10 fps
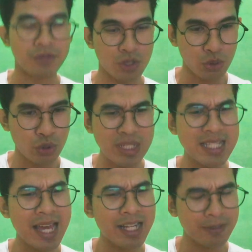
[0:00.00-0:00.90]
So you
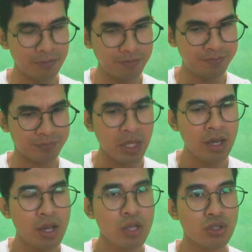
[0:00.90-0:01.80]
decided,
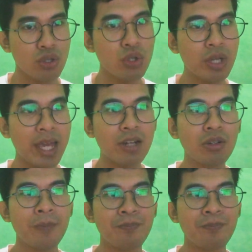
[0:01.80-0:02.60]
so you can